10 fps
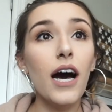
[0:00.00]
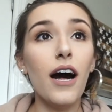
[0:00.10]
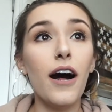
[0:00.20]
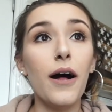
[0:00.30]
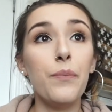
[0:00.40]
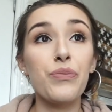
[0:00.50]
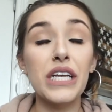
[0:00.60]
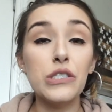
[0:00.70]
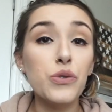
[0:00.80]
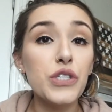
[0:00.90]
Um,
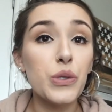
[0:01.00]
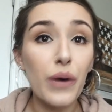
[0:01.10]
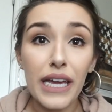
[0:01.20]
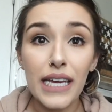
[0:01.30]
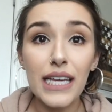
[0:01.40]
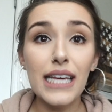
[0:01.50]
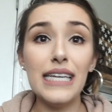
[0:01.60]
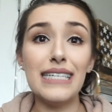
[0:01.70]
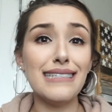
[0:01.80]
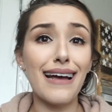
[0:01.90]
he's losing weight.
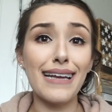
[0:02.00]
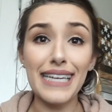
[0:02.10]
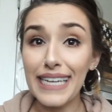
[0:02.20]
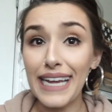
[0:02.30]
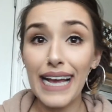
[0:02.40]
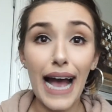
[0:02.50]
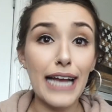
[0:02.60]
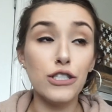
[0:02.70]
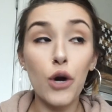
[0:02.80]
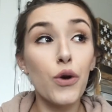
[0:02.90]
He's not eating. I
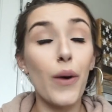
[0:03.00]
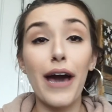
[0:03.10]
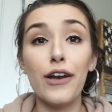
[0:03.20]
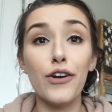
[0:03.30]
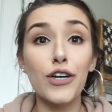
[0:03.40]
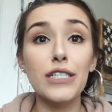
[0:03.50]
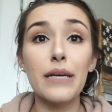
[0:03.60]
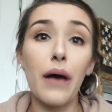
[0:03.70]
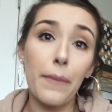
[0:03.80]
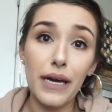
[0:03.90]
don't know how to nurse
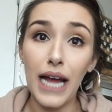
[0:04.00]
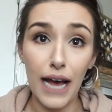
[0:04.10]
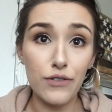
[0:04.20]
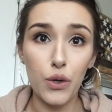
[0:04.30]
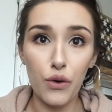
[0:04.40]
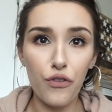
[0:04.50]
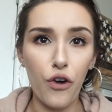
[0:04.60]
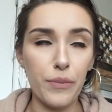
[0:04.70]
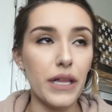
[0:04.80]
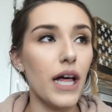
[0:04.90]
him. I'm going to have to go to
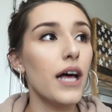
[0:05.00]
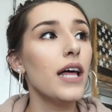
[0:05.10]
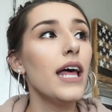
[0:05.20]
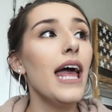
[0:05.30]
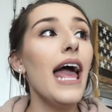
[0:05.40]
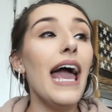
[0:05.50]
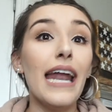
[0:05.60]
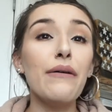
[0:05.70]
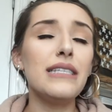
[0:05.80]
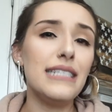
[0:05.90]
formula. And
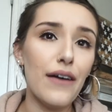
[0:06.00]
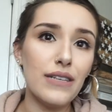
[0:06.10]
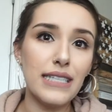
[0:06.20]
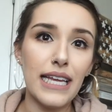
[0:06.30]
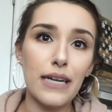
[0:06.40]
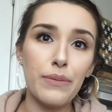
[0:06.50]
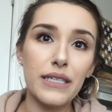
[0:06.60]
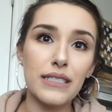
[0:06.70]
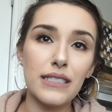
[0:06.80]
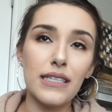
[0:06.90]
I was devastated
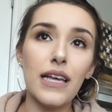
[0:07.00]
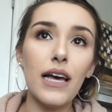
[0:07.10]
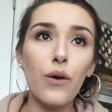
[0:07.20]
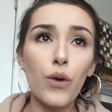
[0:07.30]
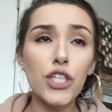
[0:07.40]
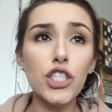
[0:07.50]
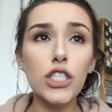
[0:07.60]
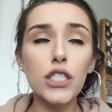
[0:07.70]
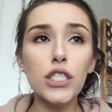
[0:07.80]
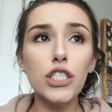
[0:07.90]
because when
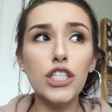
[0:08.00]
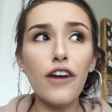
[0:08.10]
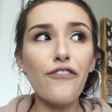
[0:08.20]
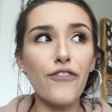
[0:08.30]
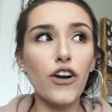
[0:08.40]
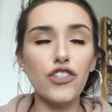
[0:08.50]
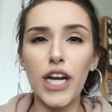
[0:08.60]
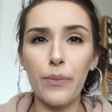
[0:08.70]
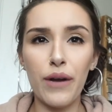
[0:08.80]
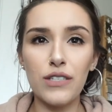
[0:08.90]
you're first
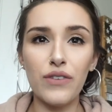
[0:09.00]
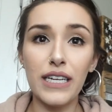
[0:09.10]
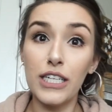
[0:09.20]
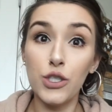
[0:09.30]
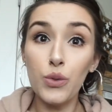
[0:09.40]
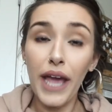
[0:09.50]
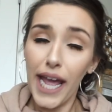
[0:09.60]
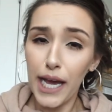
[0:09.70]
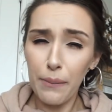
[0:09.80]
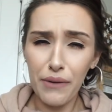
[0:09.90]
trying to breastfeed and you
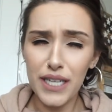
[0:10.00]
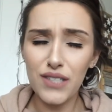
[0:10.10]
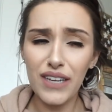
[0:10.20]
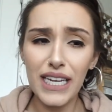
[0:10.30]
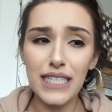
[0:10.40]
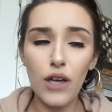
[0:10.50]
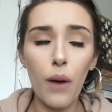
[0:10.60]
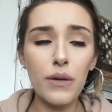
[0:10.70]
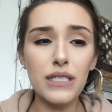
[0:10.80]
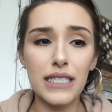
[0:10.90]
can't breastfeed, it's
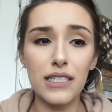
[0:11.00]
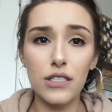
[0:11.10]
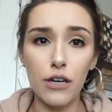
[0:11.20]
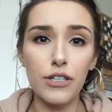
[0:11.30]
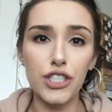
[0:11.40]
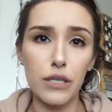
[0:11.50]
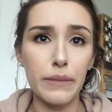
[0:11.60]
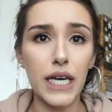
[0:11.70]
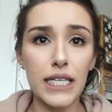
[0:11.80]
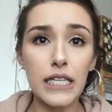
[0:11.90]
almost like discouraging
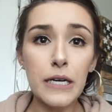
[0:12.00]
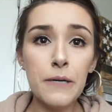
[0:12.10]
because